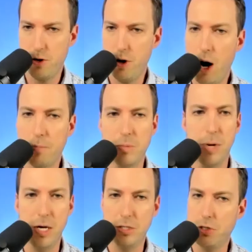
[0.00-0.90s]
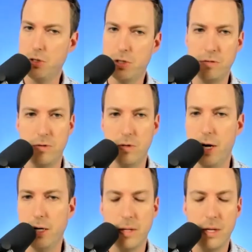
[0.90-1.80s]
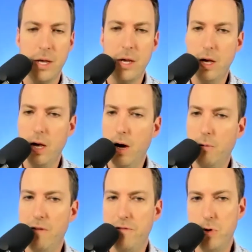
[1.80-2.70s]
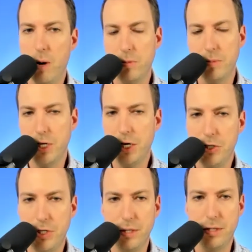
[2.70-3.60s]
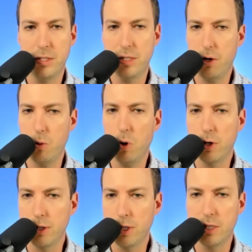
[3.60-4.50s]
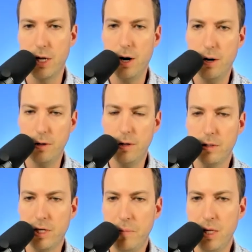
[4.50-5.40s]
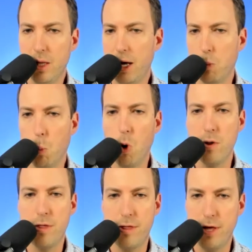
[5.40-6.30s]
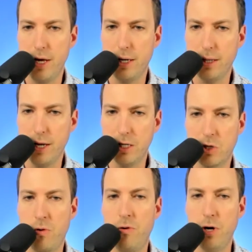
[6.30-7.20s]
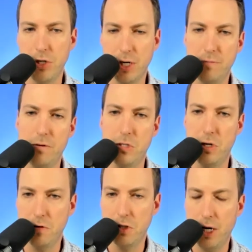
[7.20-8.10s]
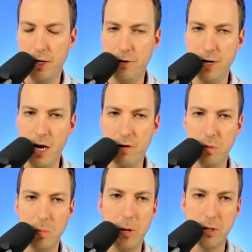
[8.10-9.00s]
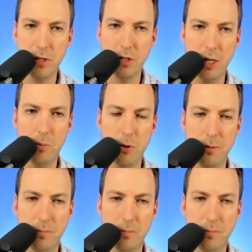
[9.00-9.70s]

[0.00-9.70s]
optimizing. You're looking for like revenue optimization, things that are working, things that aren't. Give me like one thing that is crushing it for Service Titan right now from the marketing standpoint.